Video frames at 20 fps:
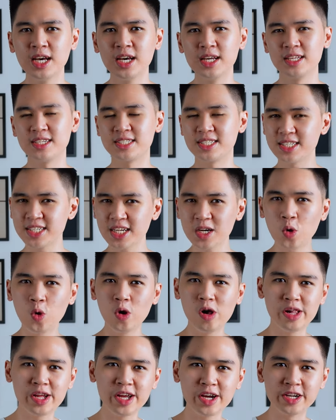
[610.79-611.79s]
the stitching
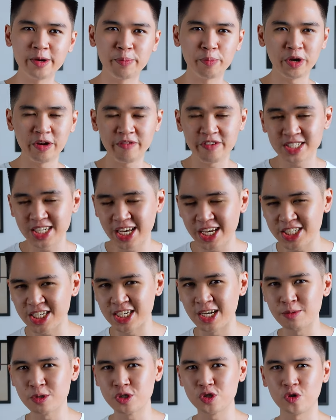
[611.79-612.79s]
quality on the previous H
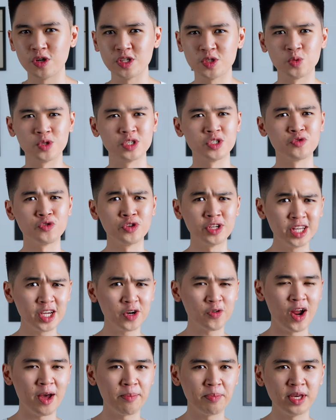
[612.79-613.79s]
and M shorts was really
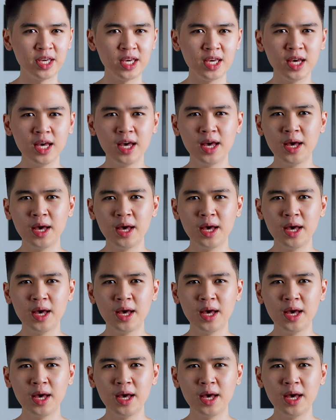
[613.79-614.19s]
crappy,